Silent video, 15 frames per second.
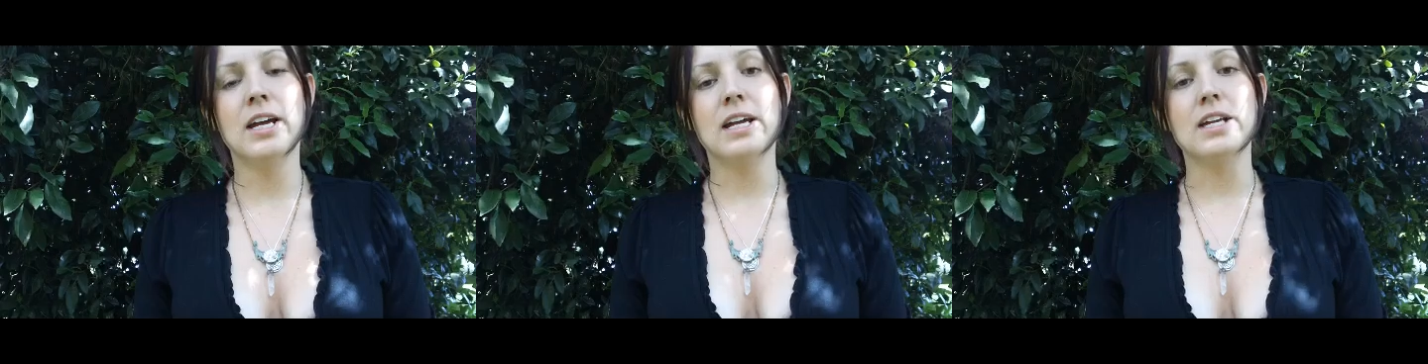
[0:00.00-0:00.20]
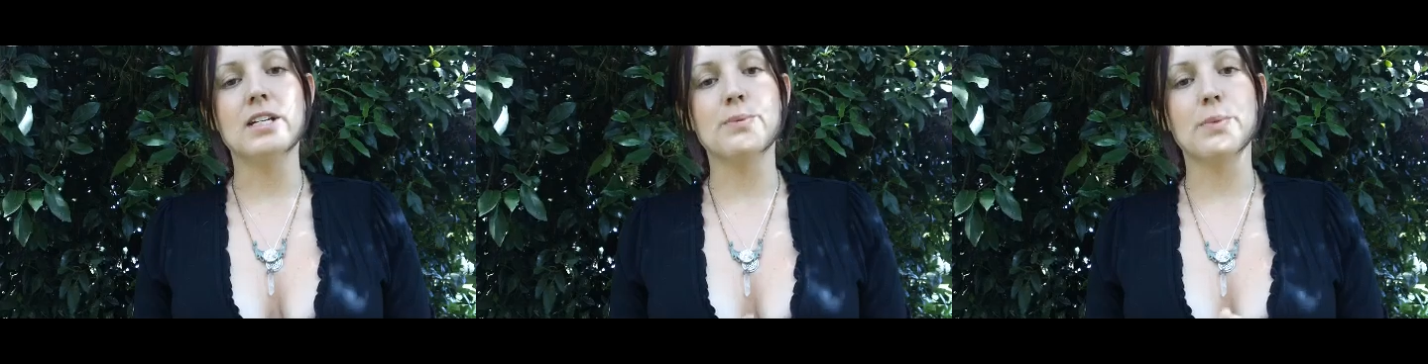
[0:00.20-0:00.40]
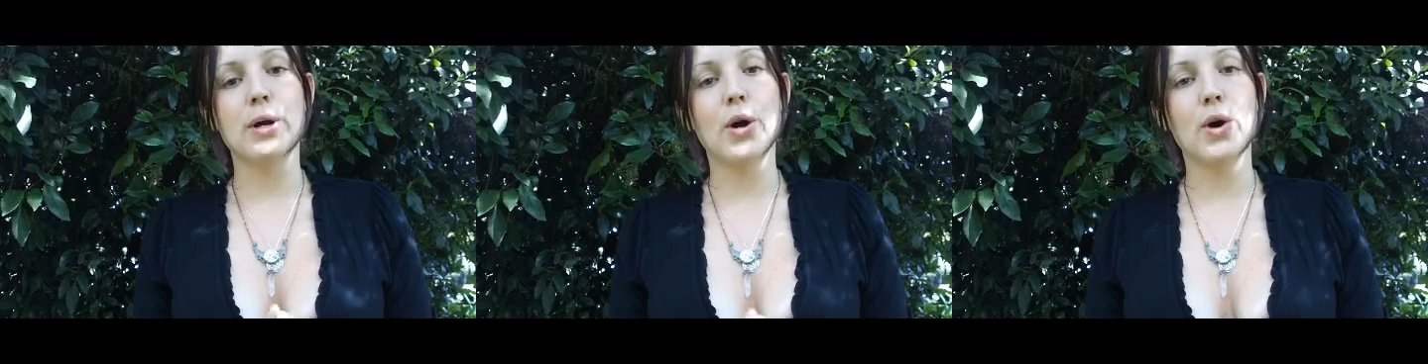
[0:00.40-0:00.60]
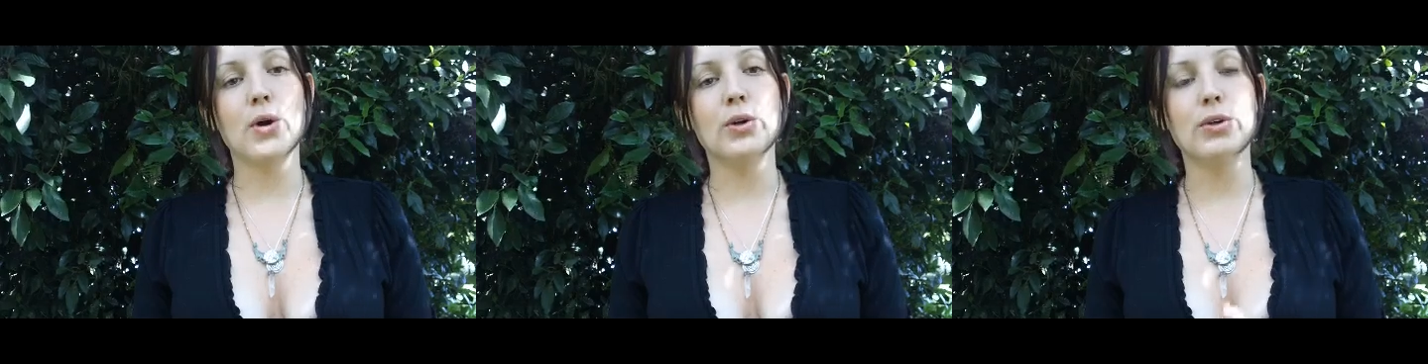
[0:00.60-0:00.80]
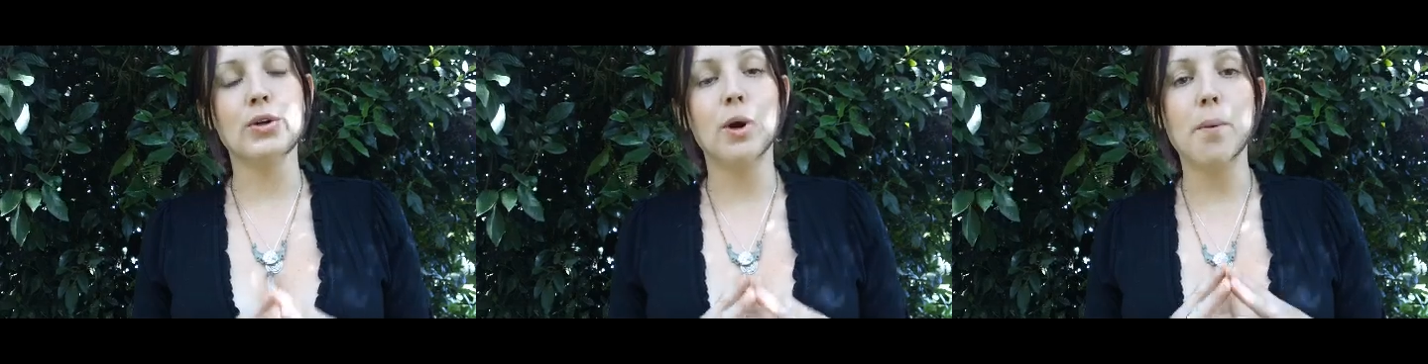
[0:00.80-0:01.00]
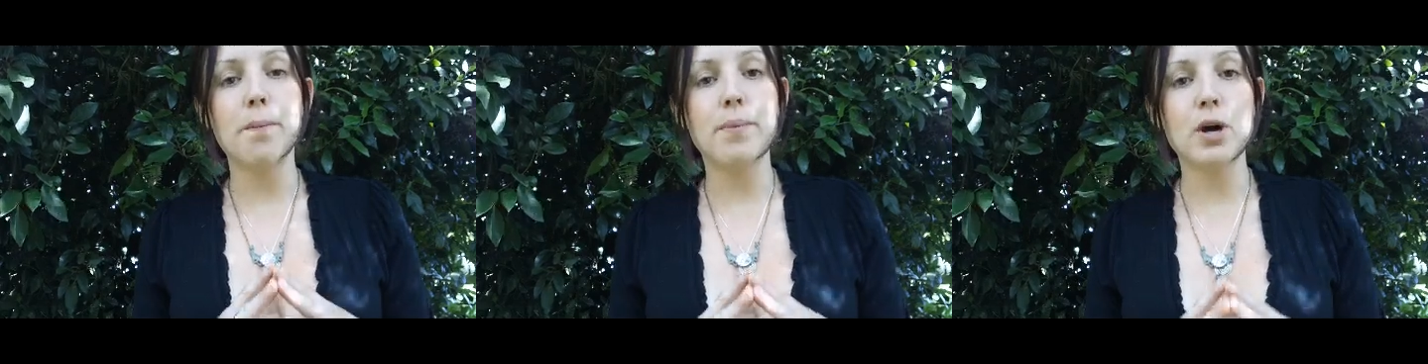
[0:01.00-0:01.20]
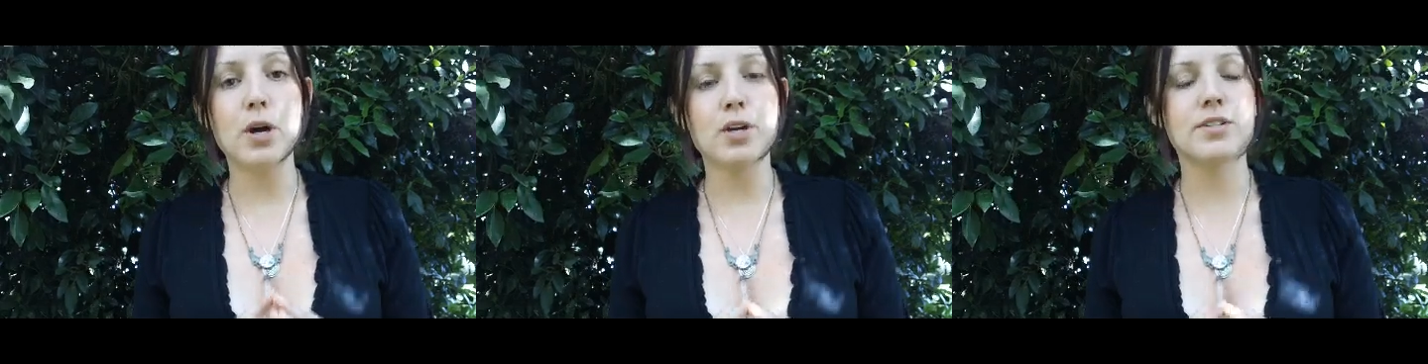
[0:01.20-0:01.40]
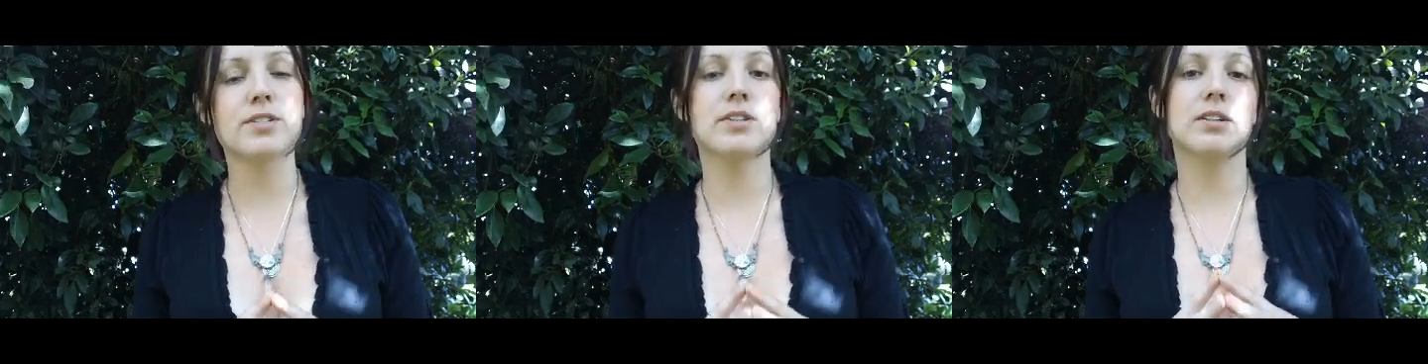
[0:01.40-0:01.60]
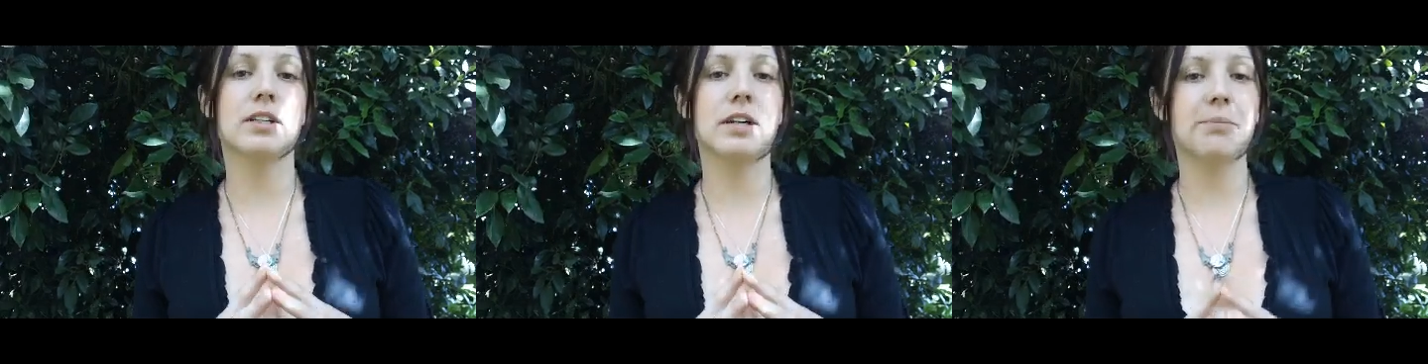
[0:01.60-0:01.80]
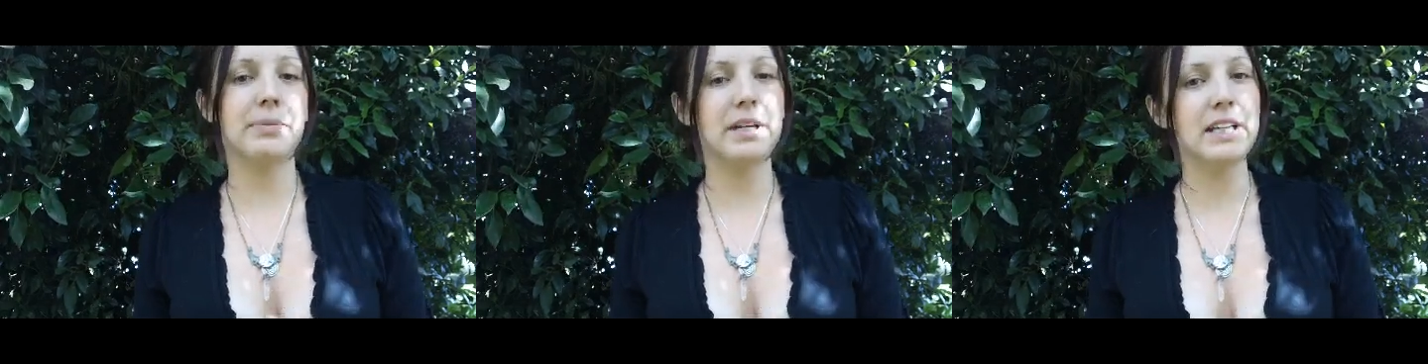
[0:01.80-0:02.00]
is my own personal
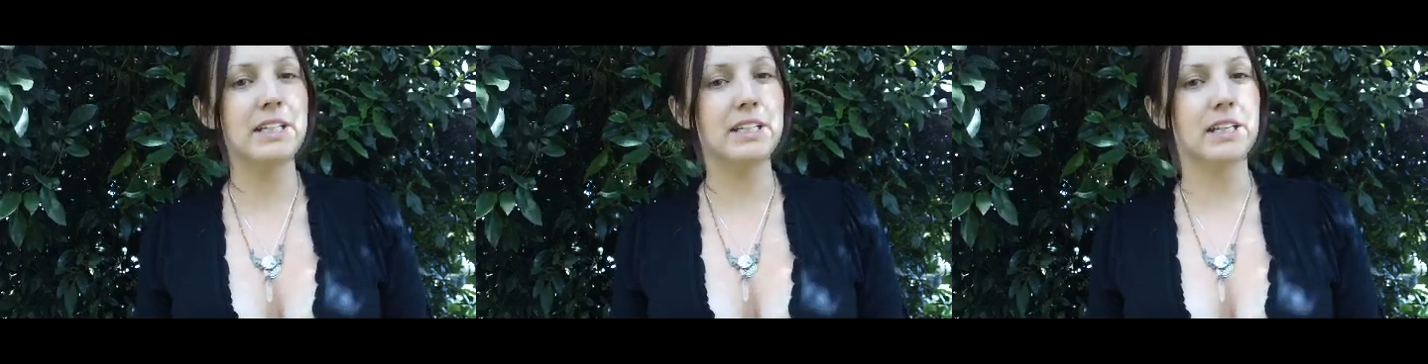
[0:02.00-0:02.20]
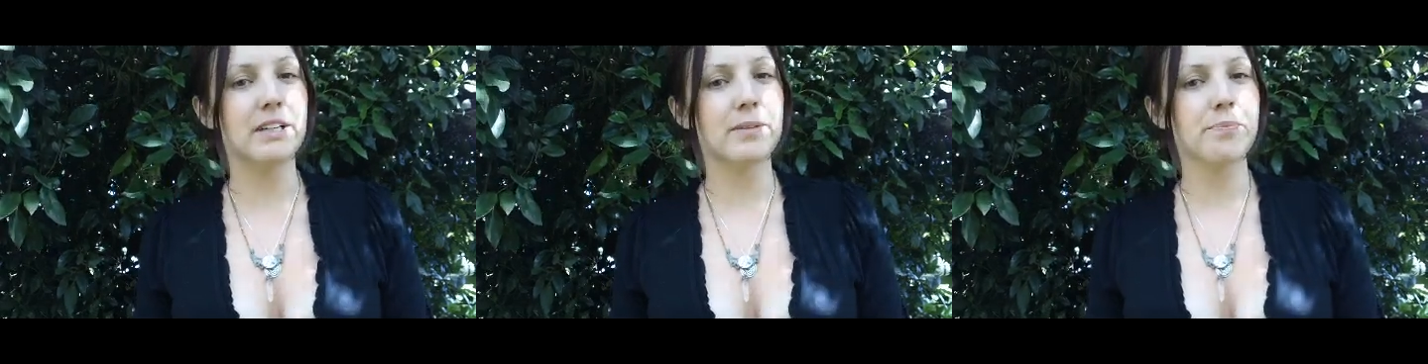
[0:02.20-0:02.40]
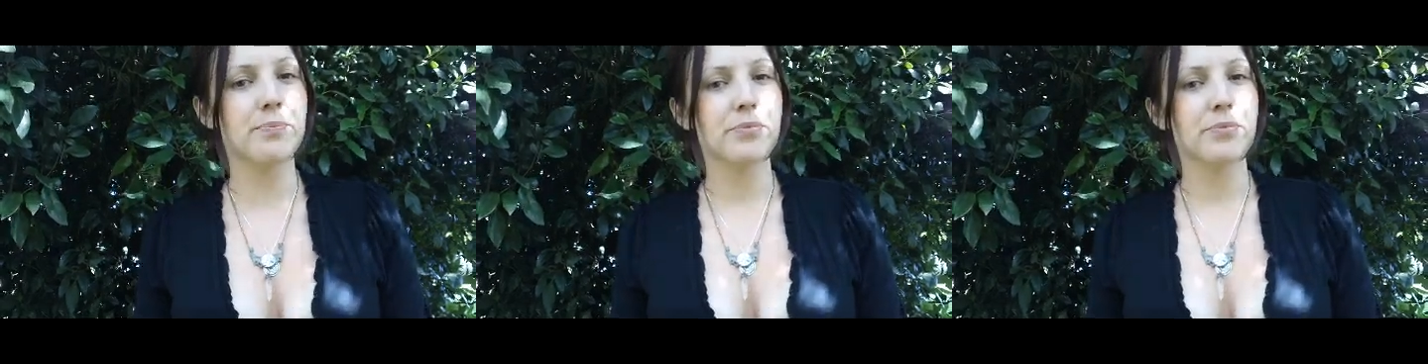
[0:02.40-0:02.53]
opinion.